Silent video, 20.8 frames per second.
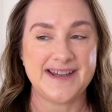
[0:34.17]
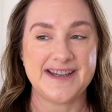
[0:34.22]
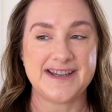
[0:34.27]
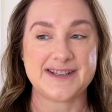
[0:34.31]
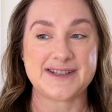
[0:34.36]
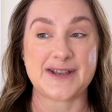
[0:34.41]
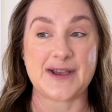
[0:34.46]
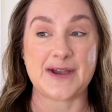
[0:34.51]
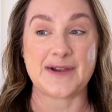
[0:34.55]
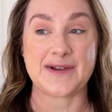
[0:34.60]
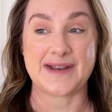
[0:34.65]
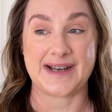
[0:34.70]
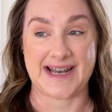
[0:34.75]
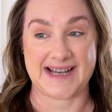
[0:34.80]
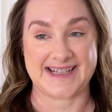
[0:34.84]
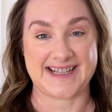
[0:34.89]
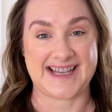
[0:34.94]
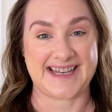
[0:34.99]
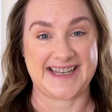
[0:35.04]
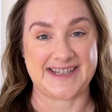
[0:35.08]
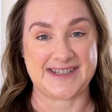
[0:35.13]
So
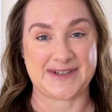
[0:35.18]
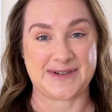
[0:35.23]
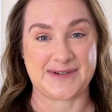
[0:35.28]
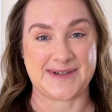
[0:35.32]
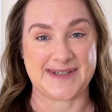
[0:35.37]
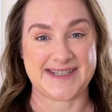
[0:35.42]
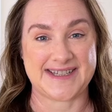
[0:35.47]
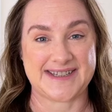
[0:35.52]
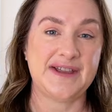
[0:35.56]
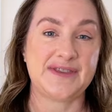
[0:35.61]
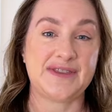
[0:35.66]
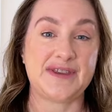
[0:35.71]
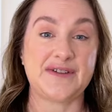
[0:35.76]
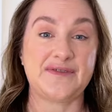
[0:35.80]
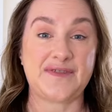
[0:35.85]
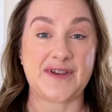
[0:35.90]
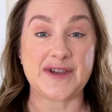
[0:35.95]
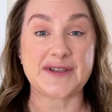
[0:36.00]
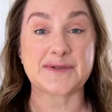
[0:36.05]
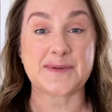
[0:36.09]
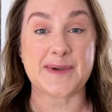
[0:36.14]
let's get into it. The
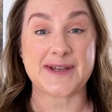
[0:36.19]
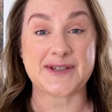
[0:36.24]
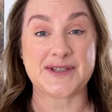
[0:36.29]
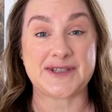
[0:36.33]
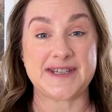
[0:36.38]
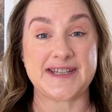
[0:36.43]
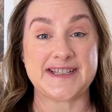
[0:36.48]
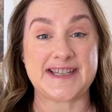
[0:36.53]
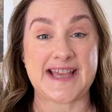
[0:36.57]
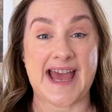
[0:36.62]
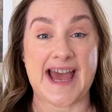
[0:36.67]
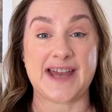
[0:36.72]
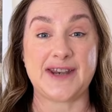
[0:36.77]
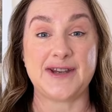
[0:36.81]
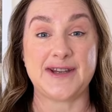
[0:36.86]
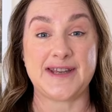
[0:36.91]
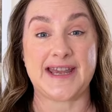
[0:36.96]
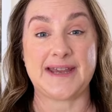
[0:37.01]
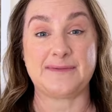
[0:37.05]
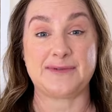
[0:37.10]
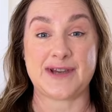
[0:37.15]
first question is, how do
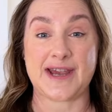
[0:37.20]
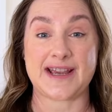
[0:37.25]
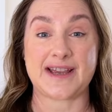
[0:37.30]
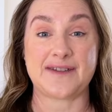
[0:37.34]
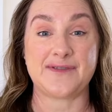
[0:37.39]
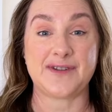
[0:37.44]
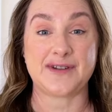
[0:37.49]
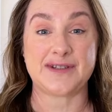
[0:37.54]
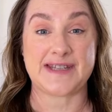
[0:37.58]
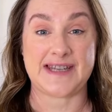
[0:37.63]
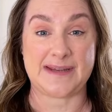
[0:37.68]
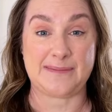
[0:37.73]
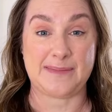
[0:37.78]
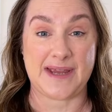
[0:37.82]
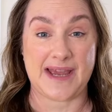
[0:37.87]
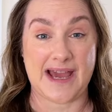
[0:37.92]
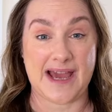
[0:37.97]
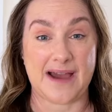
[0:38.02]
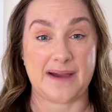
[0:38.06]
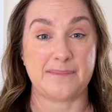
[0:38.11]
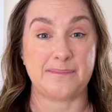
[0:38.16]
you keep track of your
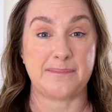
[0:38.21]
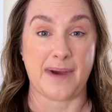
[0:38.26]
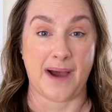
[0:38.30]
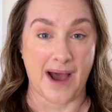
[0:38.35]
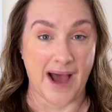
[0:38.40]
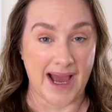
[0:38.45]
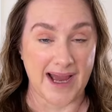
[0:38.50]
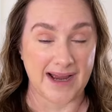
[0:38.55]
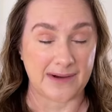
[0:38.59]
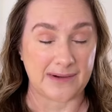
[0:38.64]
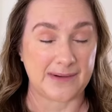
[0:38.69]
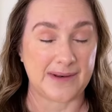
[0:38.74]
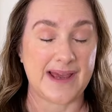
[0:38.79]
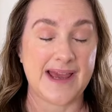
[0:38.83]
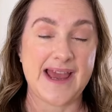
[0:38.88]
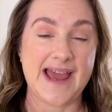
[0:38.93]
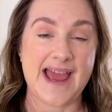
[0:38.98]
TBR pile?